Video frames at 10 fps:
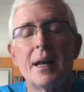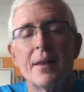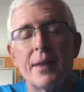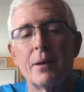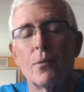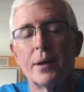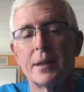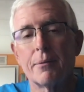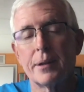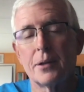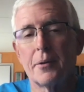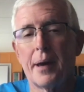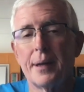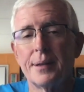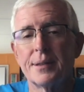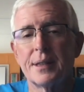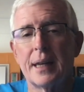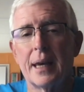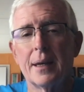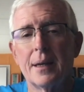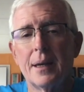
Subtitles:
than what the Rio Grande is today.